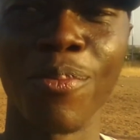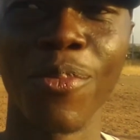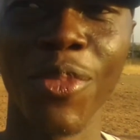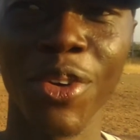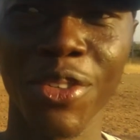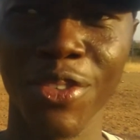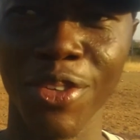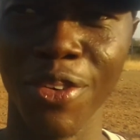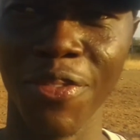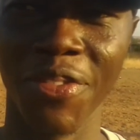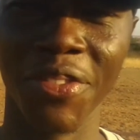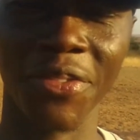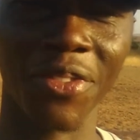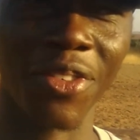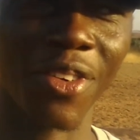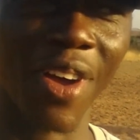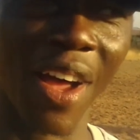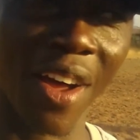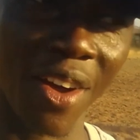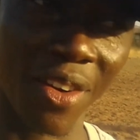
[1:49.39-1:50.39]
Most of
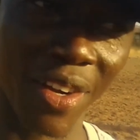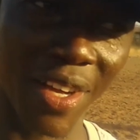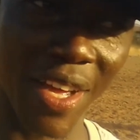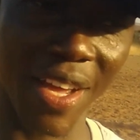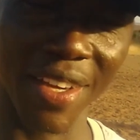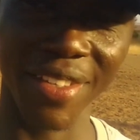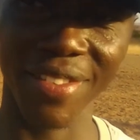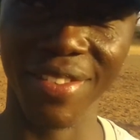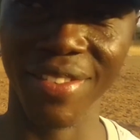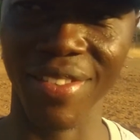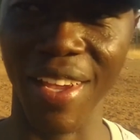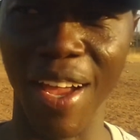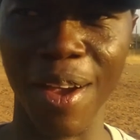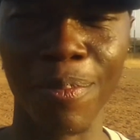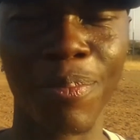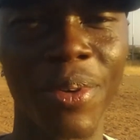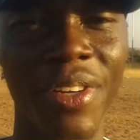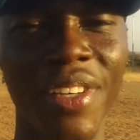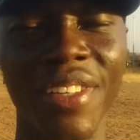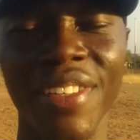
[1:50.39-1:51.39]
our guys
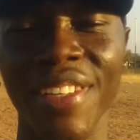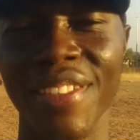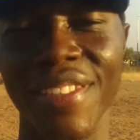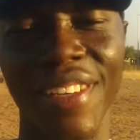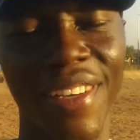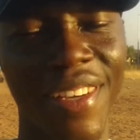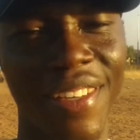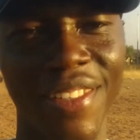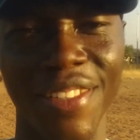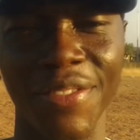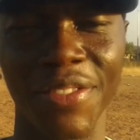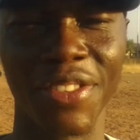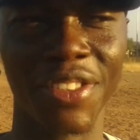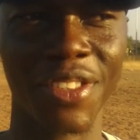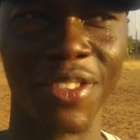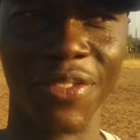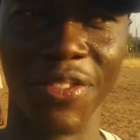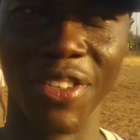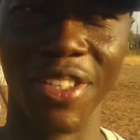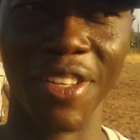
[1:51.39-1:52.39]
are playing the second
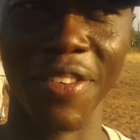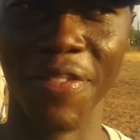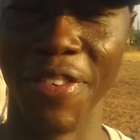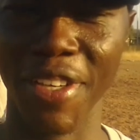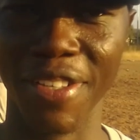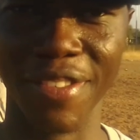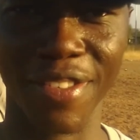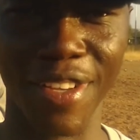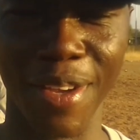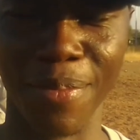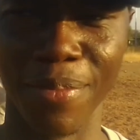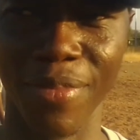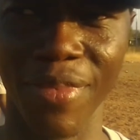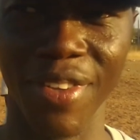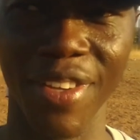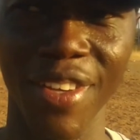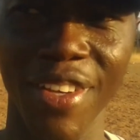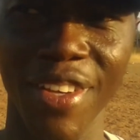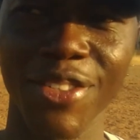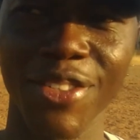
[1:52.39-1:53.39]
division for the first time.
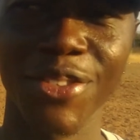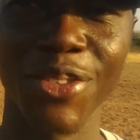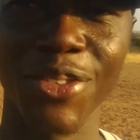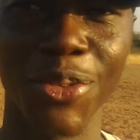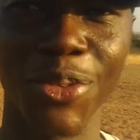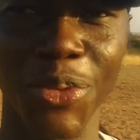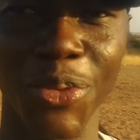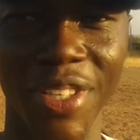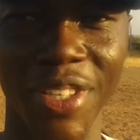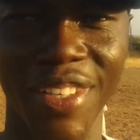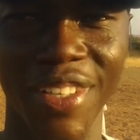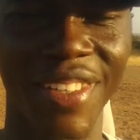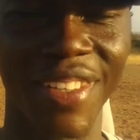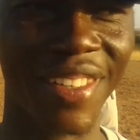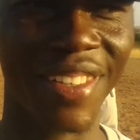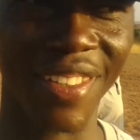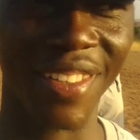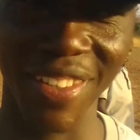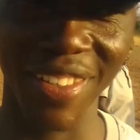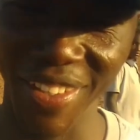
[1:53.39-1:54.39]
So we,
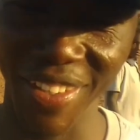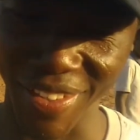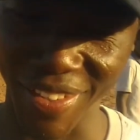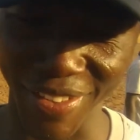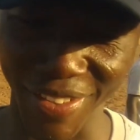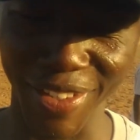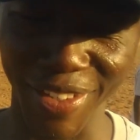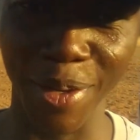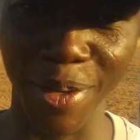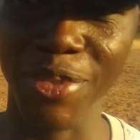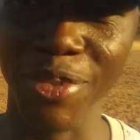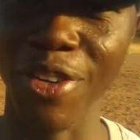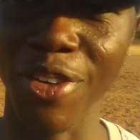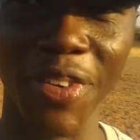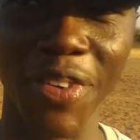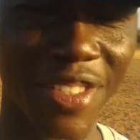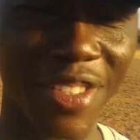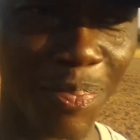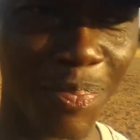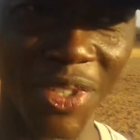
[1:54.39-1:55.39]
in terms
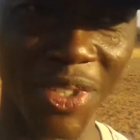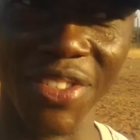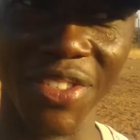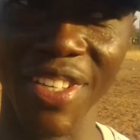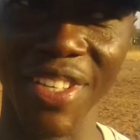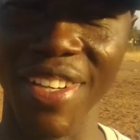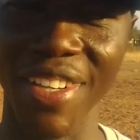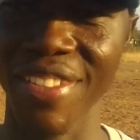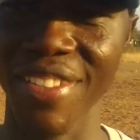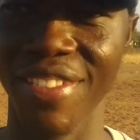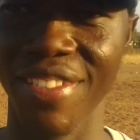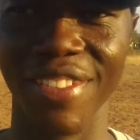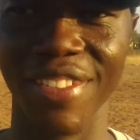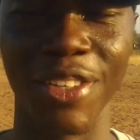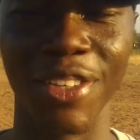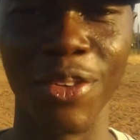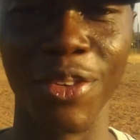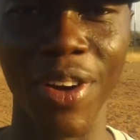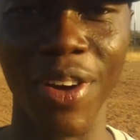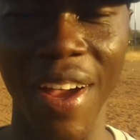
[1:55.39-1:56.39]
of experience, we
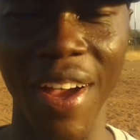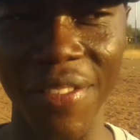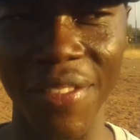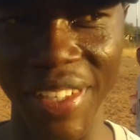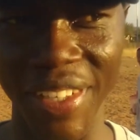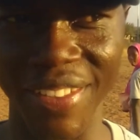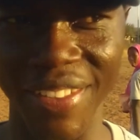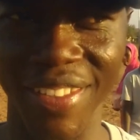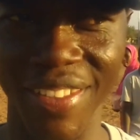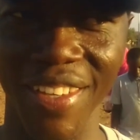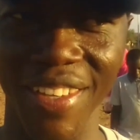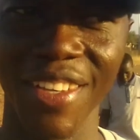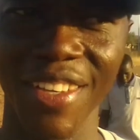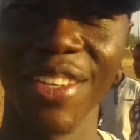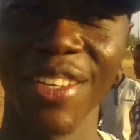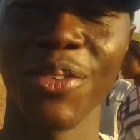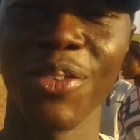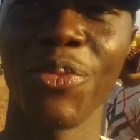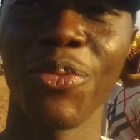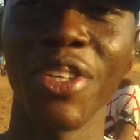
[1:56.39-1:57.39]
don't have
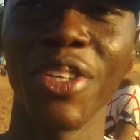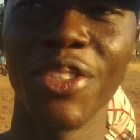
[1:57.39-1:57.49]
it.